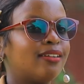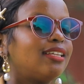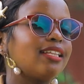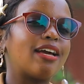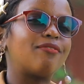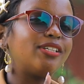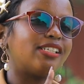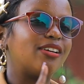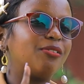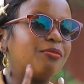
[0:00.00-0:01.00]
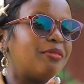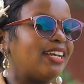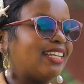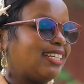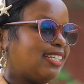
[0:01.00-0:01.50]
I don't think we have gotten a rumor
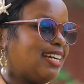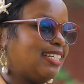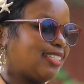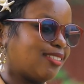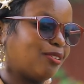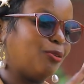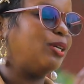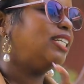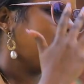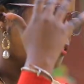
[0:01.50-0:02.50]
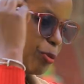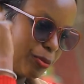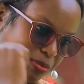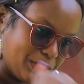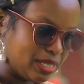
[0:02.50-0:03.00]
yet that has gotten to
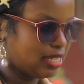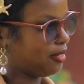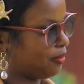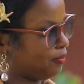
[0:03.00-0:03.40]
me.